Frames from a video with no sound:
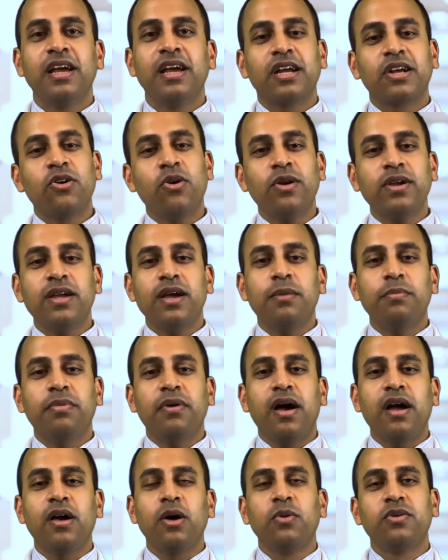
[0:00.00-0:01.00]
Growing up,
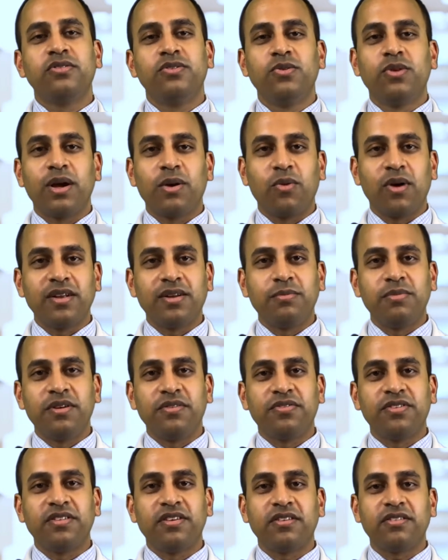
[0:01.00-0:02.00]
I always knew I wanted to be a
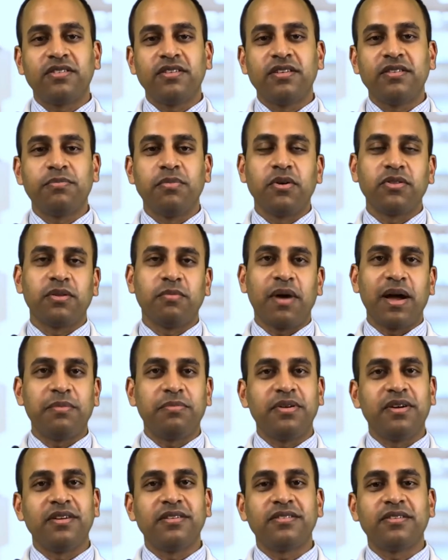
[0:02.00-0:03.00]
physician, as both of my
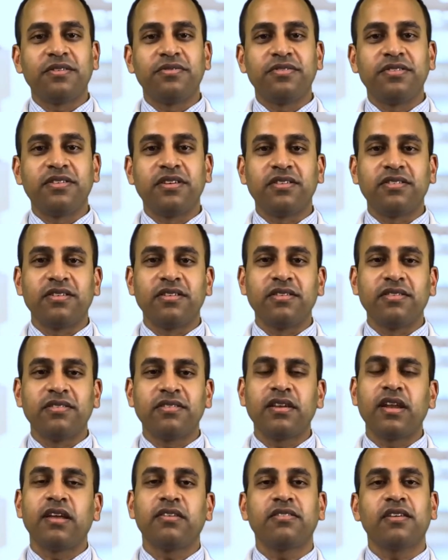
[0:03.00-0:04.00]
parents are physicians,
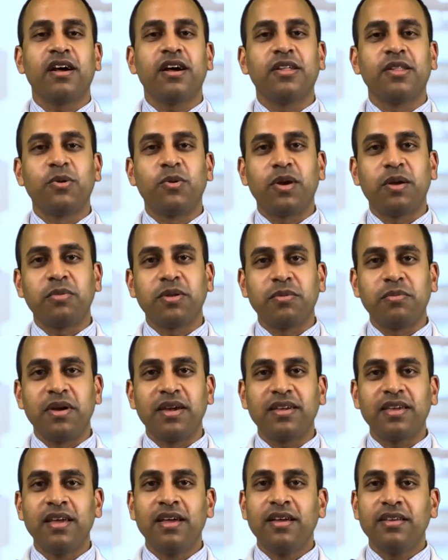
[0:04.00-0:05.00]
and I saw how they were able to
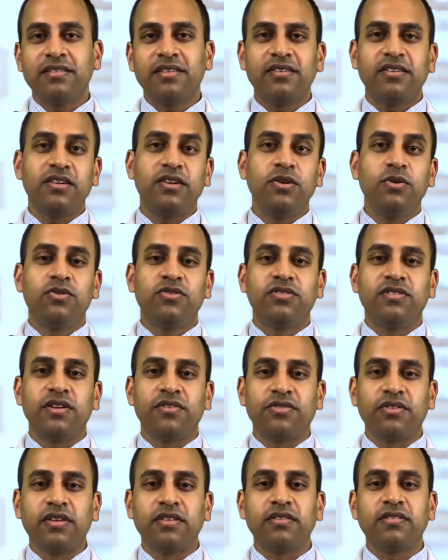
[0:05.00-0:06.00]
make such a huge
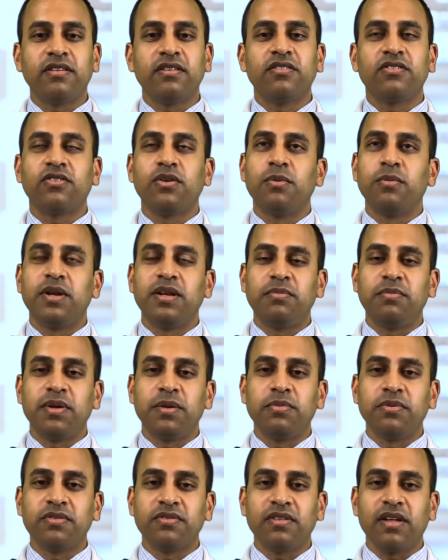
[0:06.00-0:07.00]
difference in so many
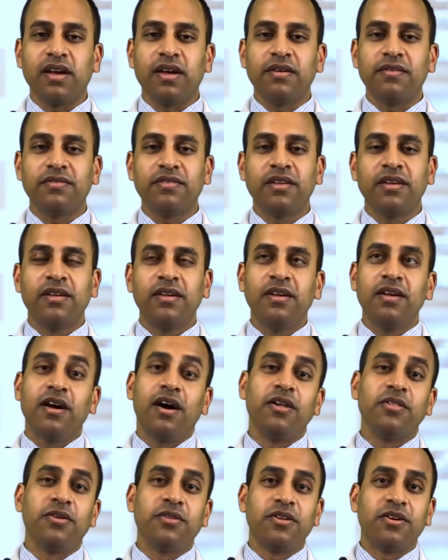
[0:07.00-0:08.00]
people's lives.
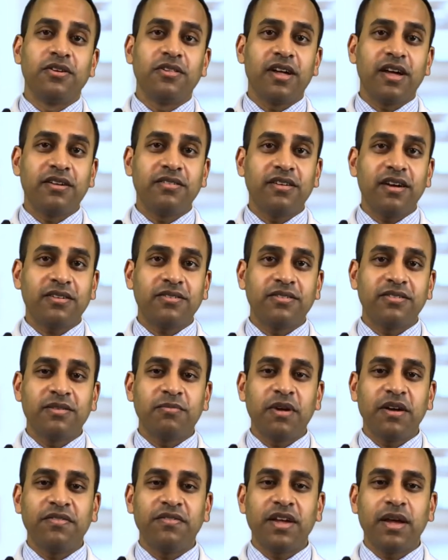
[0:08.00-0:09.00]
Although there are a lot of doctors in
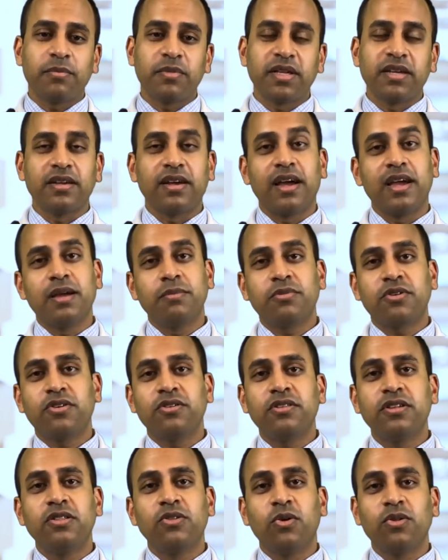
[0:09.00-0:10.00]
my family, I am
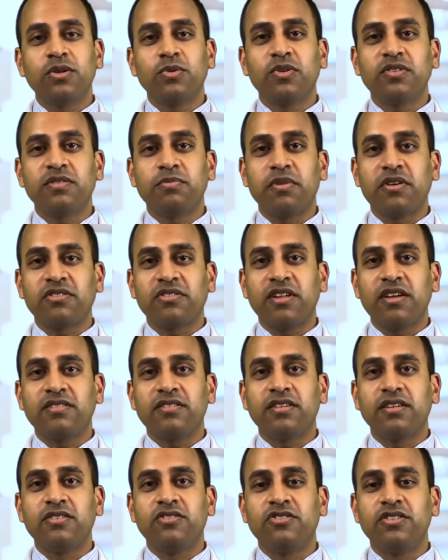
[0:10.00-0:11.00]
currently the only one
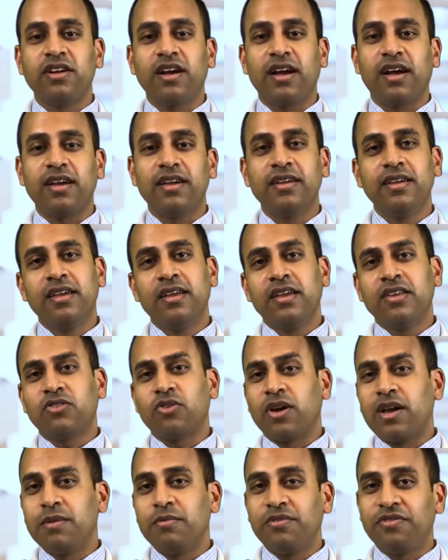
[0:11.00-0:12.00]
specializing in GI,
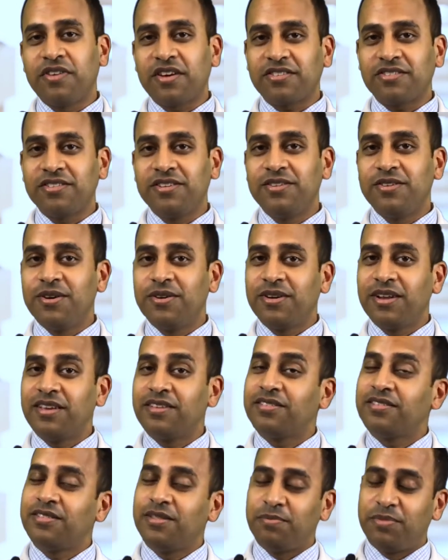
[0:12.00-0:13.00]
so I am affectionately known
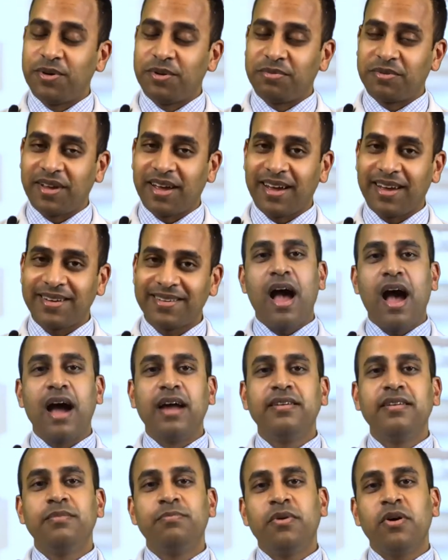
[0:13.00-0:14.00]
as the poop guy. I
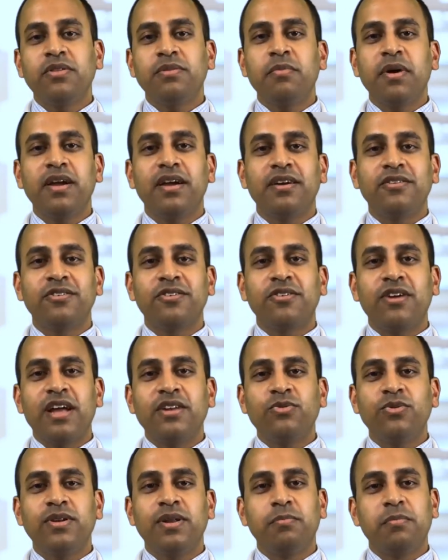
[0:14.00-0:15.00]
did both my
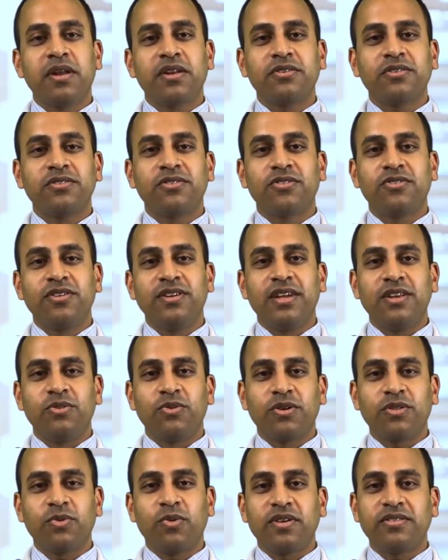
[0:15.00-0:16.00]
undergraduate and medical degree at
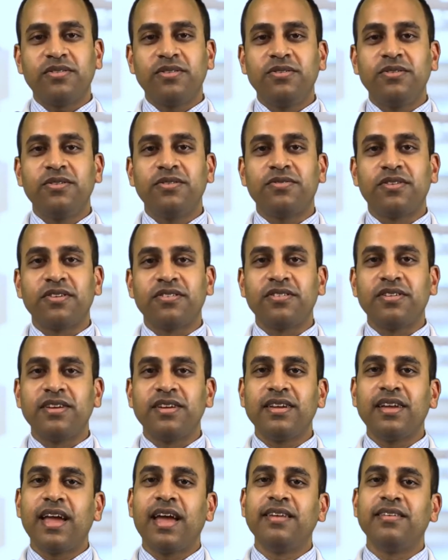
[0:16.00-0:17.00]
Northwestern
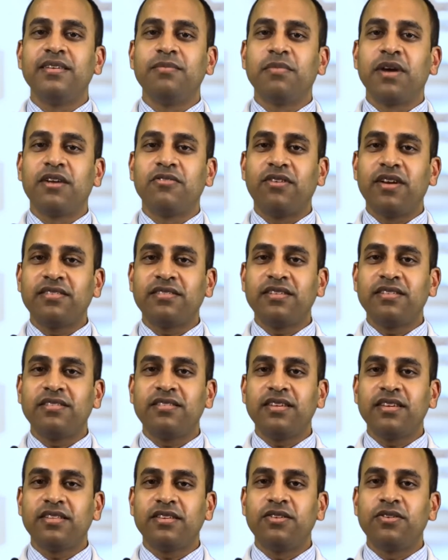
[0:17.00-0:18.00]
University and did my
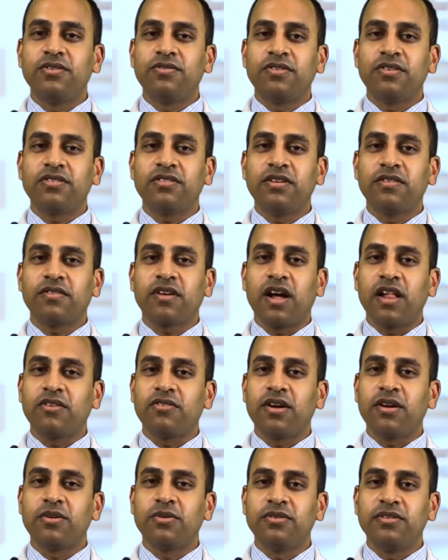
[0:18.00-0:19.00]
residency at the University of
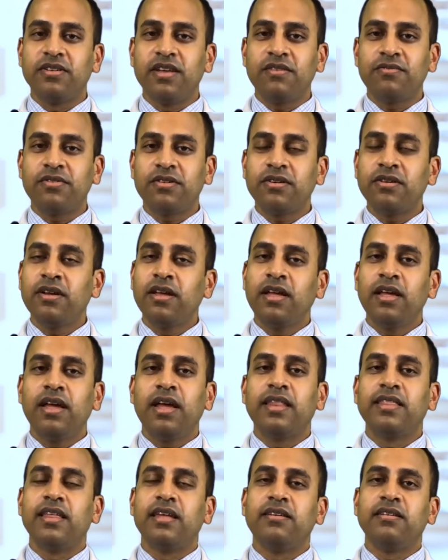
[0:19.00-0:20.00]
Colorado in Denver,
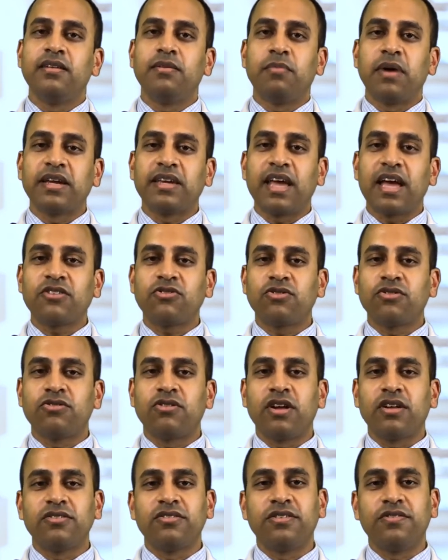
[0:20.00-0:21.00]
and then did my
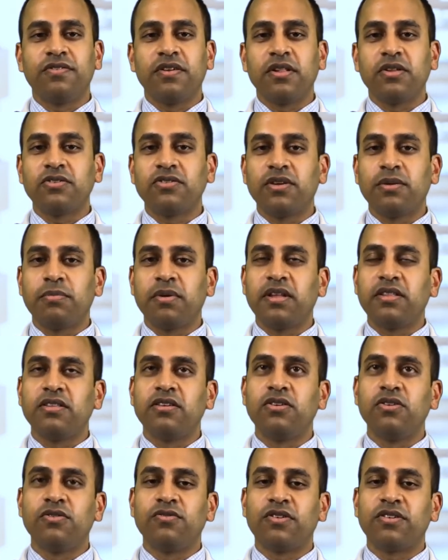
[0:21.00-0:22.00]
gastroenterology fellowship at the
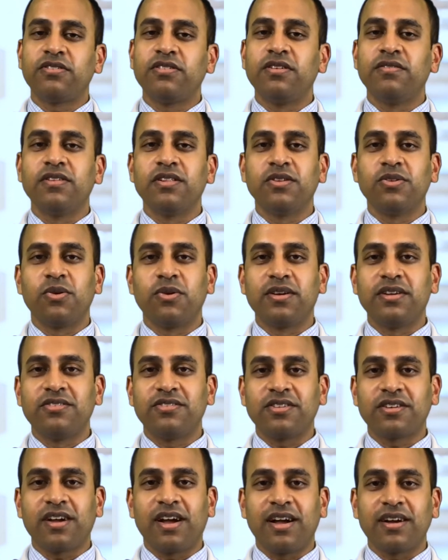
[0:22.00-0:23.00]
University of Illinois in
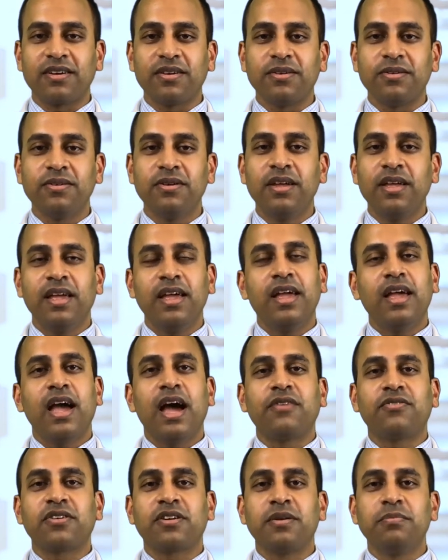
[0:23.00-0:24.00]
Chicago.
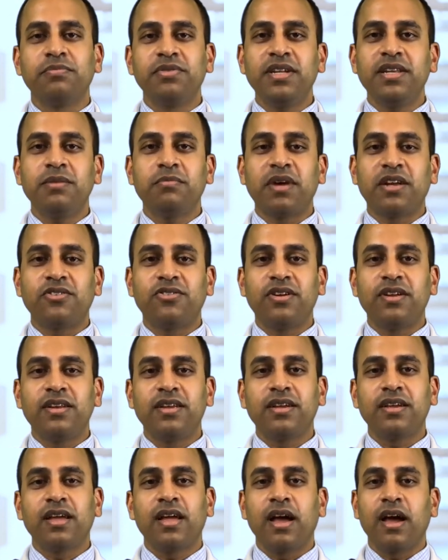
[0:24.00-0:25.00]
After completing my
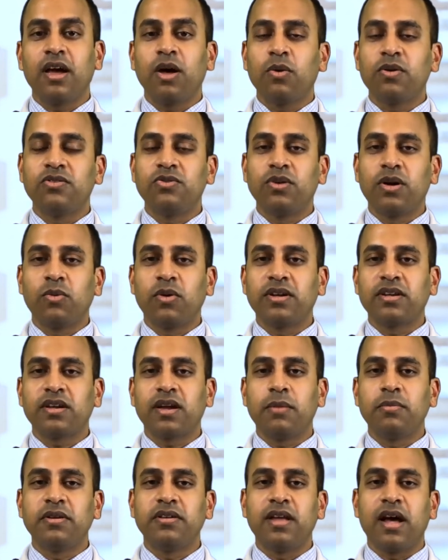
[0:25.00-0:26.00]
training, I always knew I wanted to
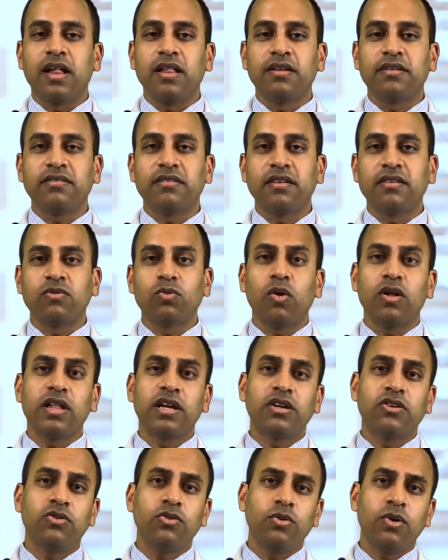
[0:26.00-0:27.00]
come to Dallas, as while I
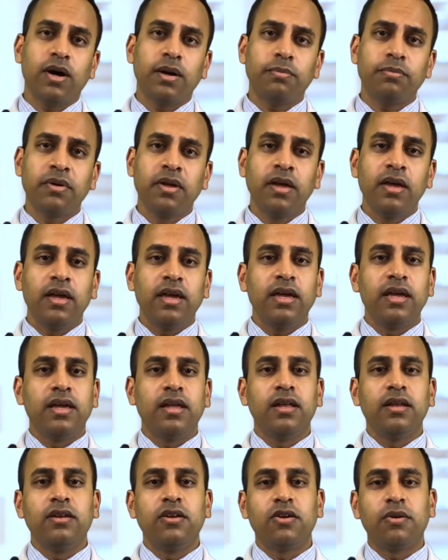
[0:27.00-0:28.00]
grew up
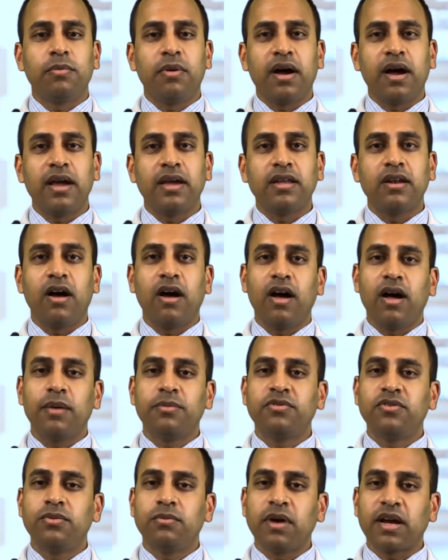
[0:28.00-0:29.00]
in, nearby in
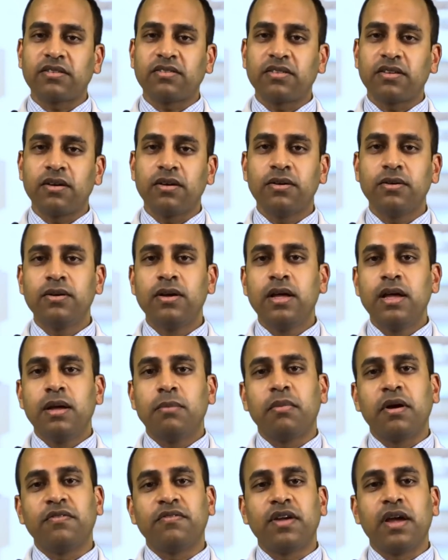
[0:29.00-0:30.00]
Hobbs, New Mexico,
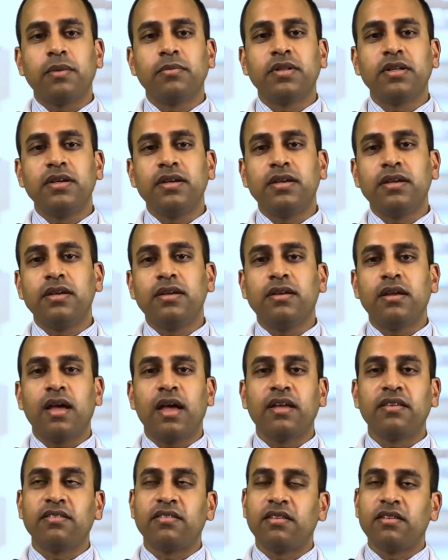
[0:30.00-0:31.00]
my family
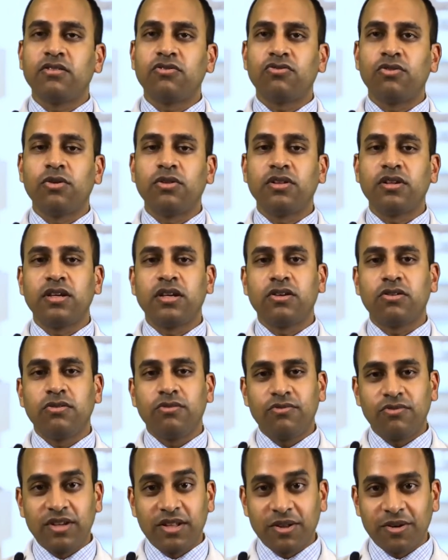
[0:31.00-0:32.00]
has since really
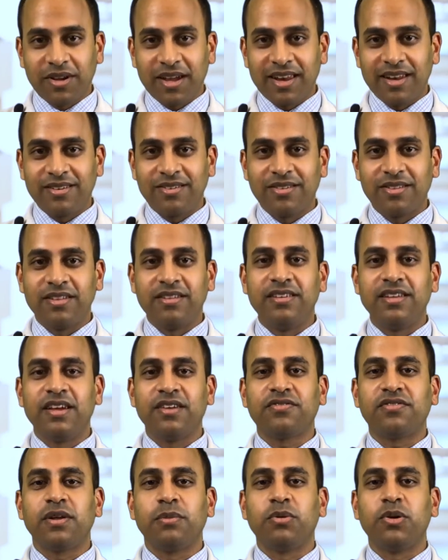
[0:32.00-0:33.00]
relocated to the
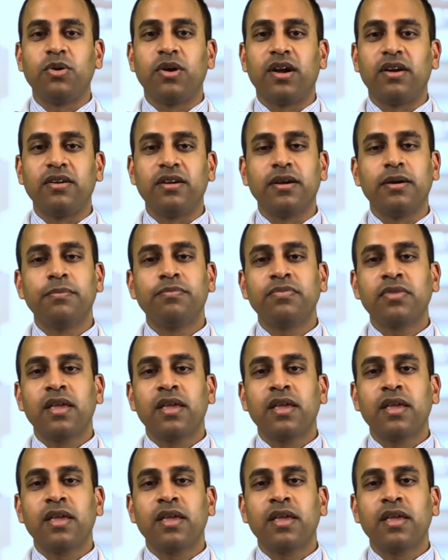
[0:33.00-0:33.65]
DFW area.